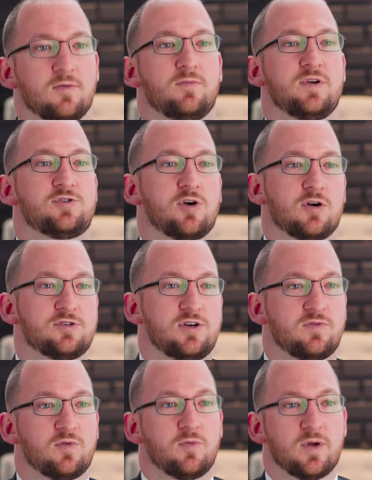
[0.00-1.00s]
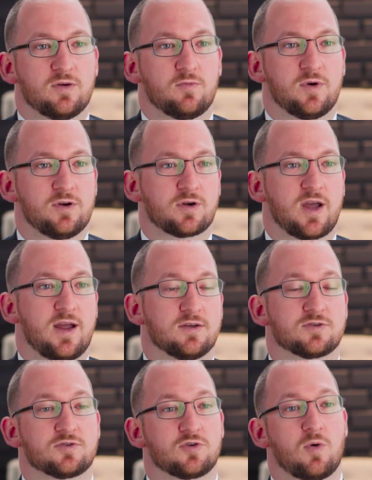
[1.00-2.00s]
We charge you if we win your
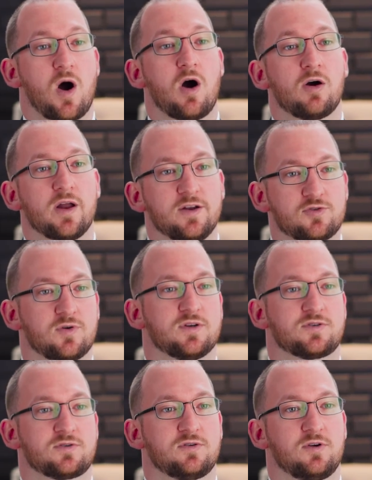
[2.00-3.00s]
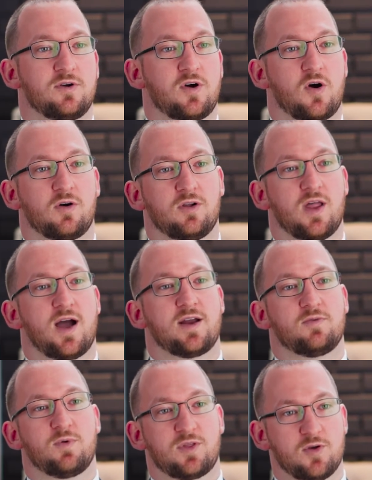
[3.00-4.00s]
case, so our interests are
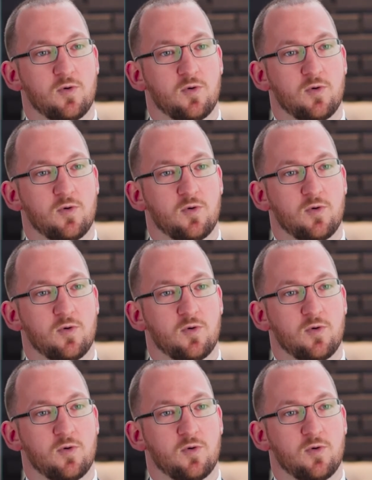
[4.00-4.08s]
aligned with